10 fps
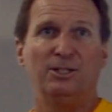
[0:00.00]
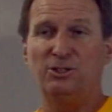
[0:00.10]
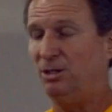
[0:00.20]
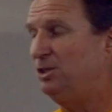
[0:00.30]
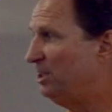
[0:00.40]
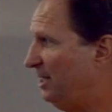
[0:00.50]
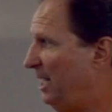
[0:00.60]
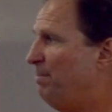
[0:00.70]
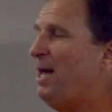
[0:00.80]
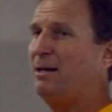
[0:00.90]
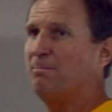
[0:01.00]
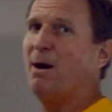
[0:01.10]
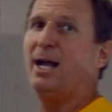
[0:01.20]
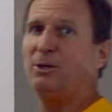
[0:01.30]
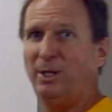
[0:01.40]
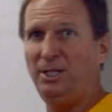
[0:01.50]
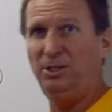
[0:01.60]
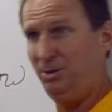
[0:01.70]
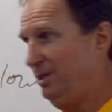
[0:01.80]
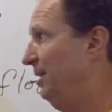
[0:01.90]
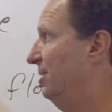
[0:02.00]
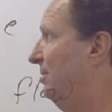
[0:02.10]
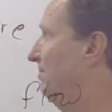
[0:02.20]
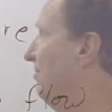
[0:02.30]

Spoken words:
So just keep that in mind when you do this.